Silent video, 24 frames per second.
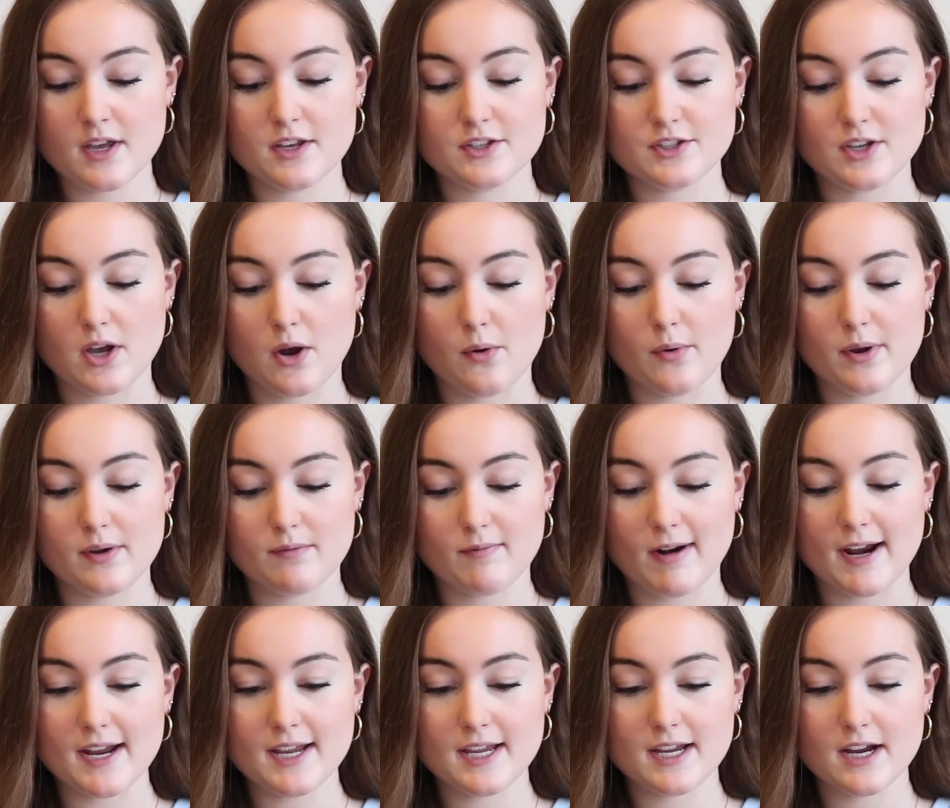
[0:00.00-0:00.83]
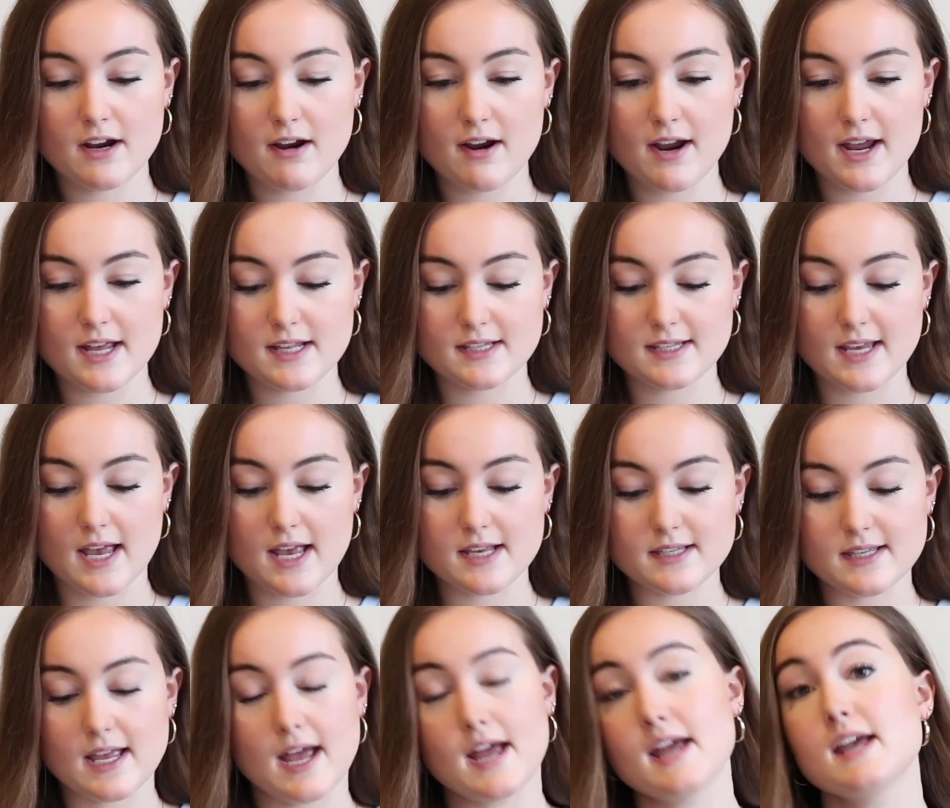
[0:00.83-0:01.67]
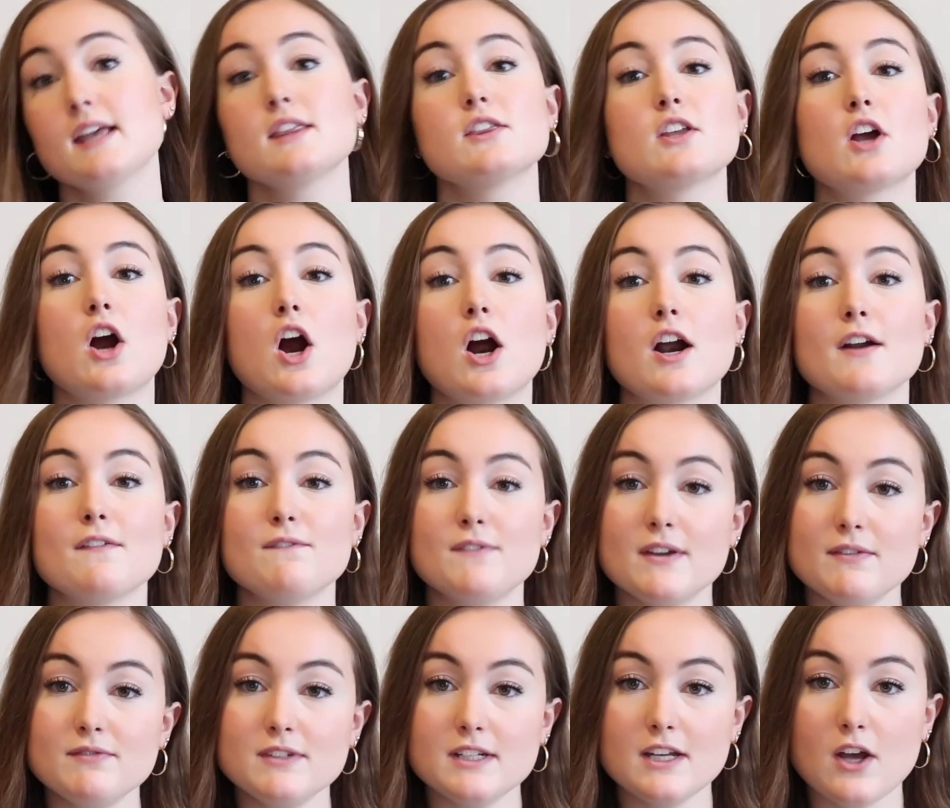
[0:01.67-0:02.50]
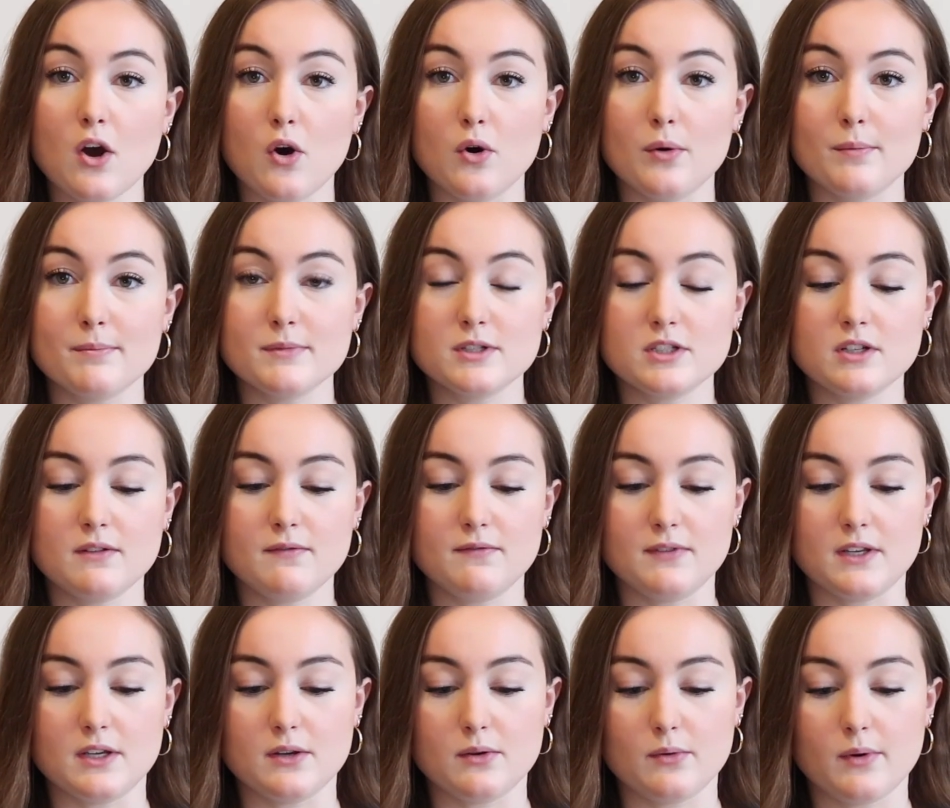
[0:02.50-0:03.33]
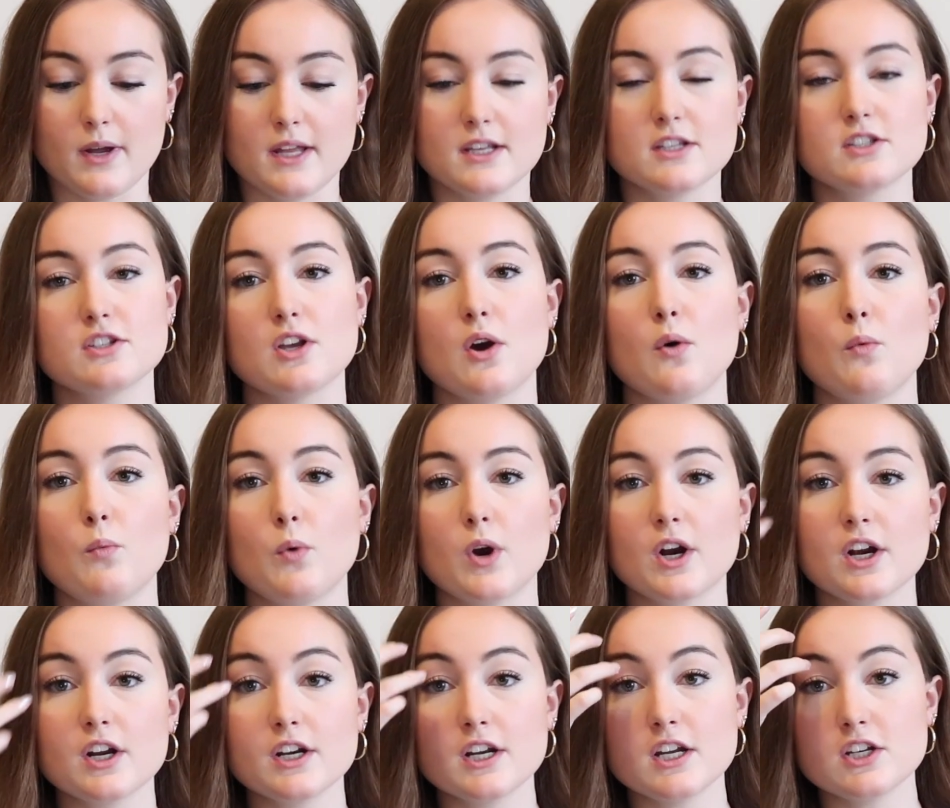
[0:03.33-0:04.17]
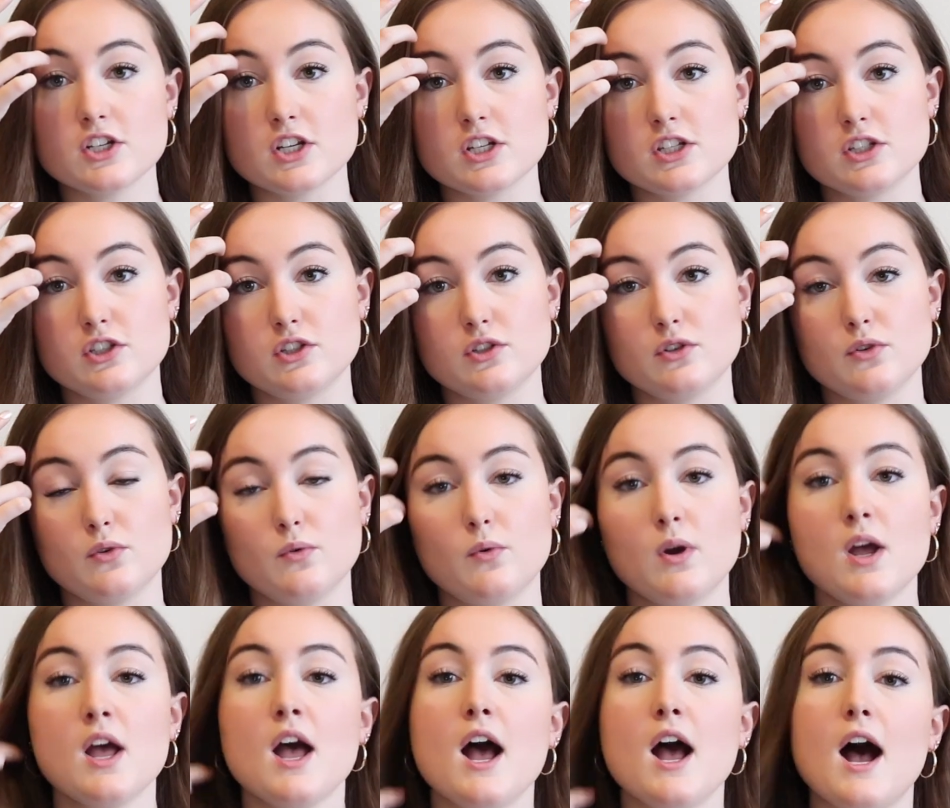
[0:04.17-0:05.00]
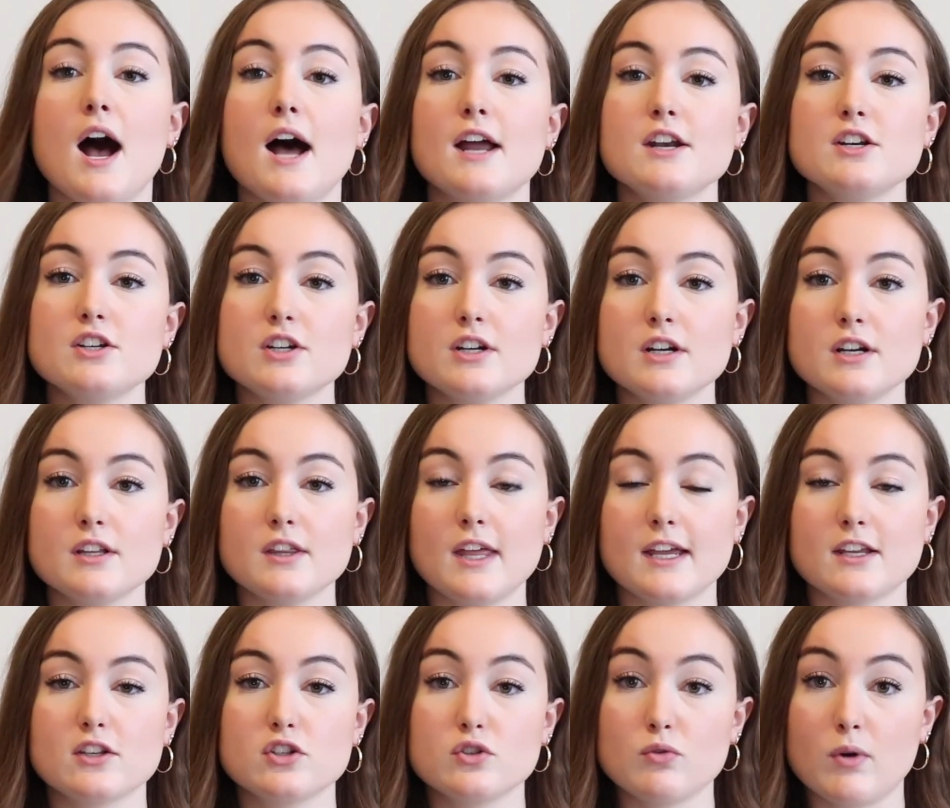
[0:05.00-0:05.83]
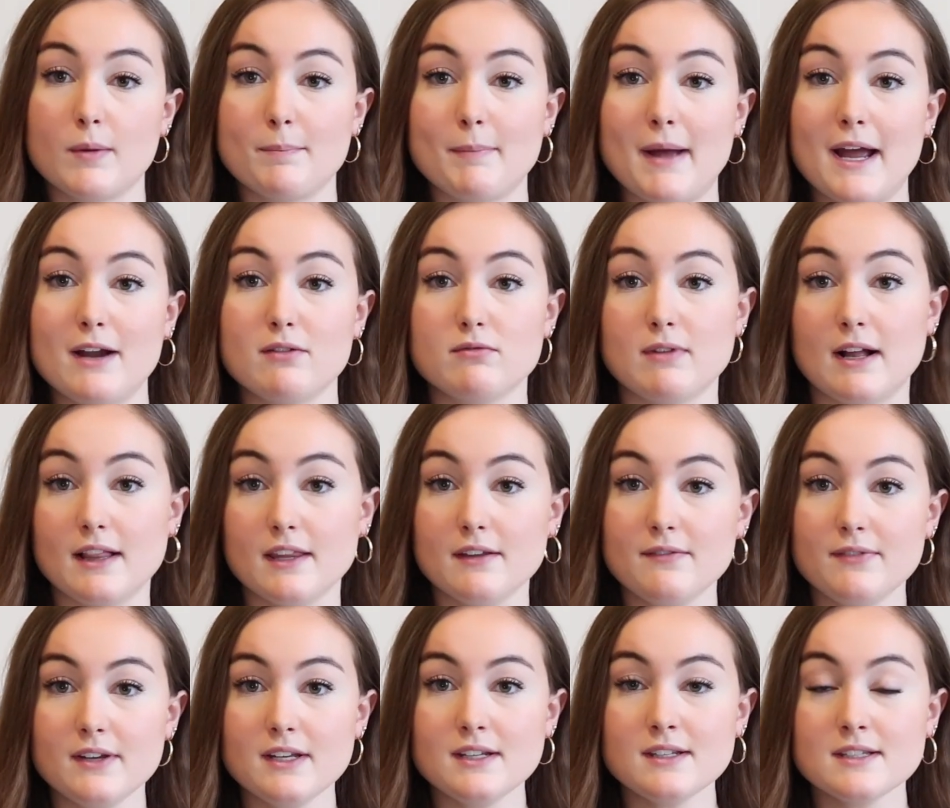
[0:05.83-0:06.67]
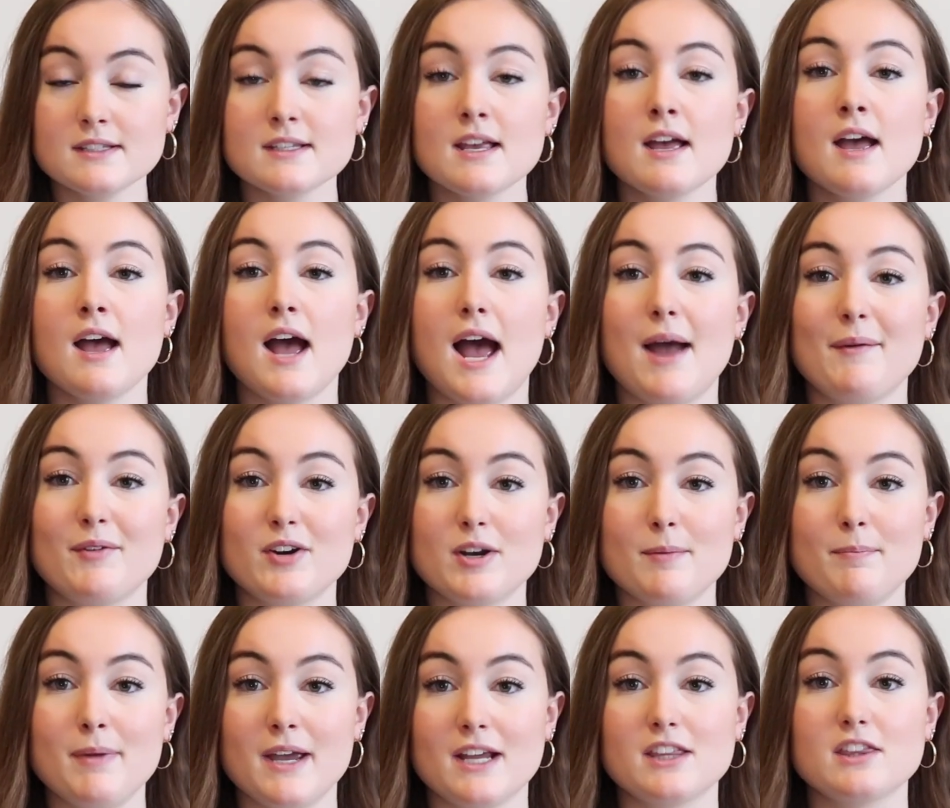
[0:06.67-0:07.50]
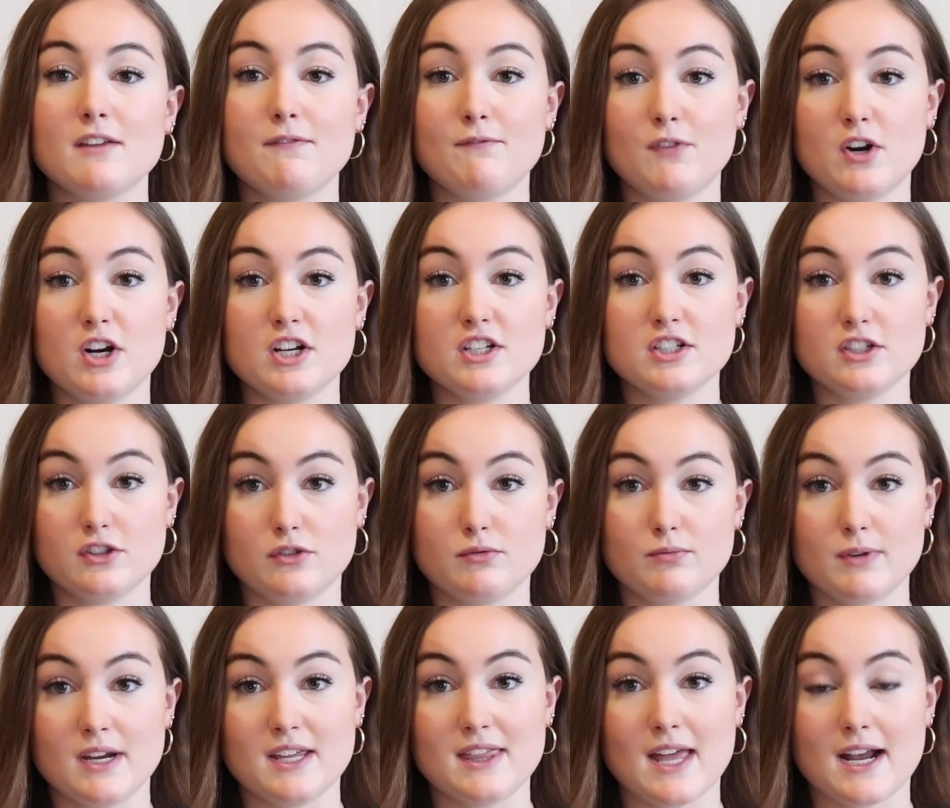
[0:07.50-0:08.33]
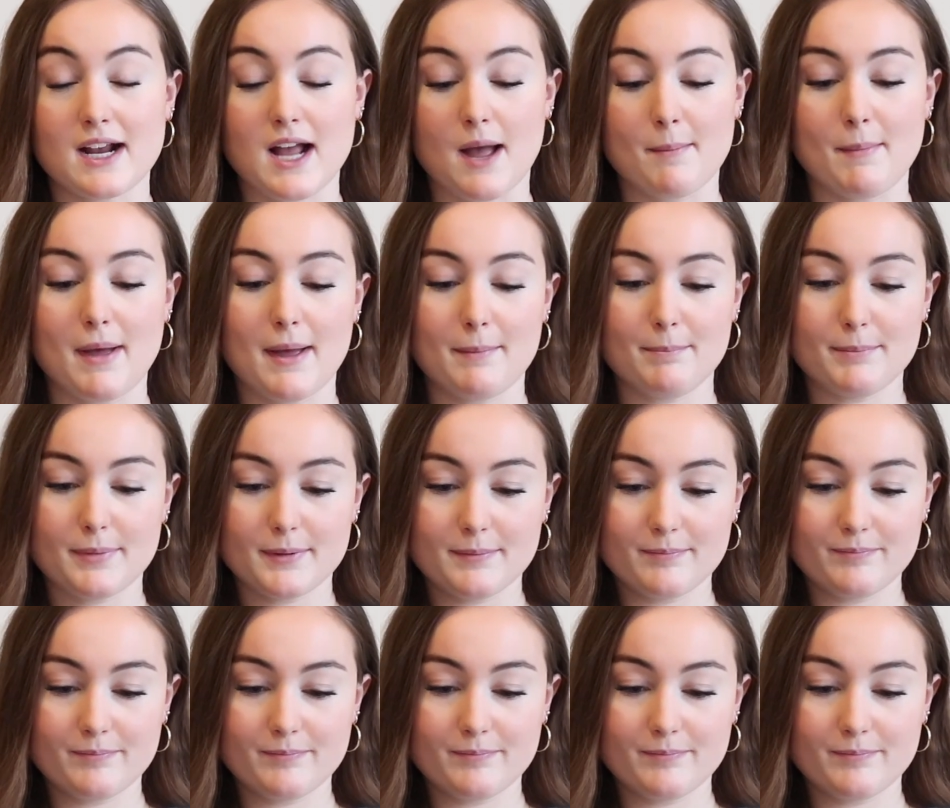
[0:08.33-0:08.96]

So right here it says that there are 50 homes to view, and so we're gonna just do under sort by relevance. I'm gonna pick the first 3 that come up.